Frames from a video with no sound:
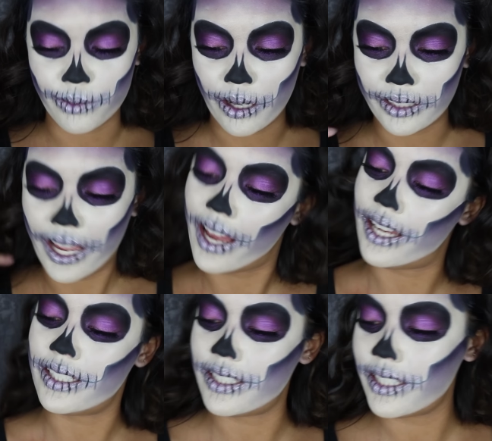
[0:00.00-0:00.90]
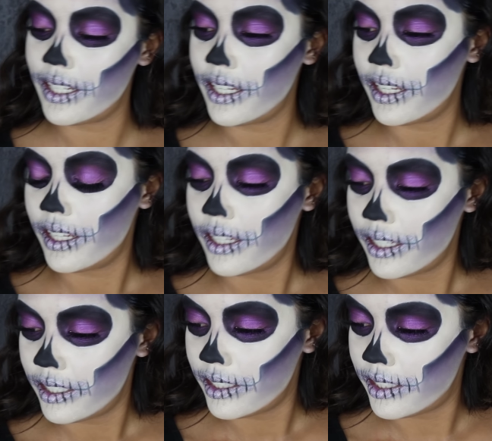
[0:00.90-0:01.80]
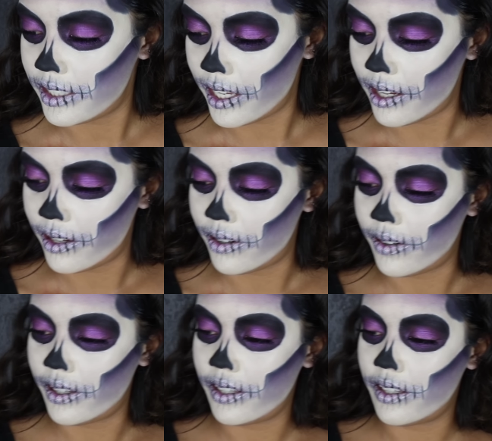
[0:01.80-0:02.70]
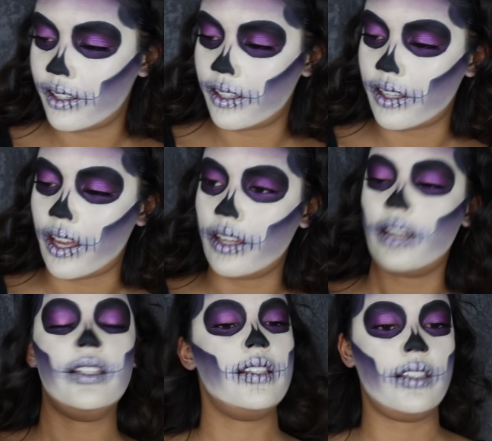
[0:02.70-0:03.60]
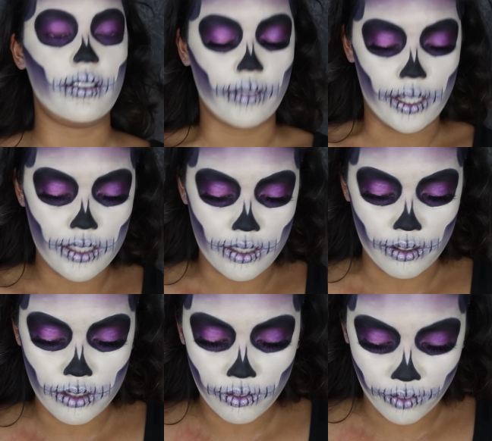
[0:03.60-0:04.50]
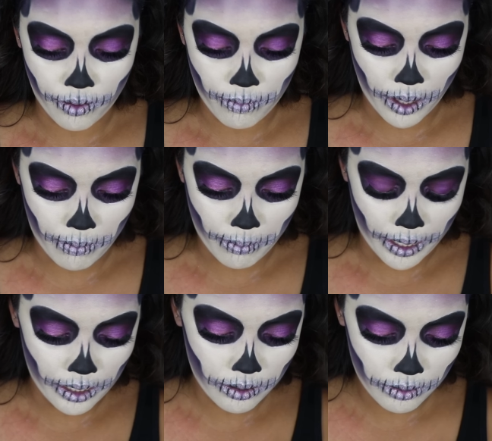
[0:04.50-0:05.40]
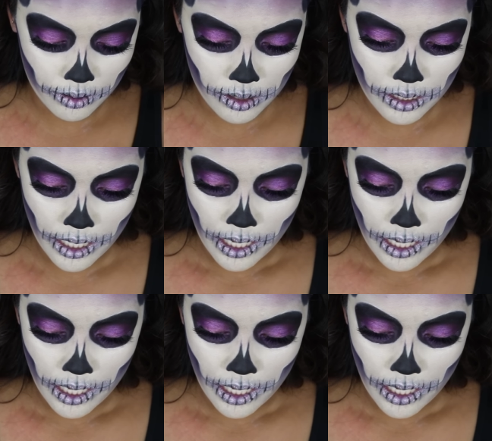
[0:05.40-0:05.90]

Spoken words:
around the eyes. So I got these little rhinestones from Michaels.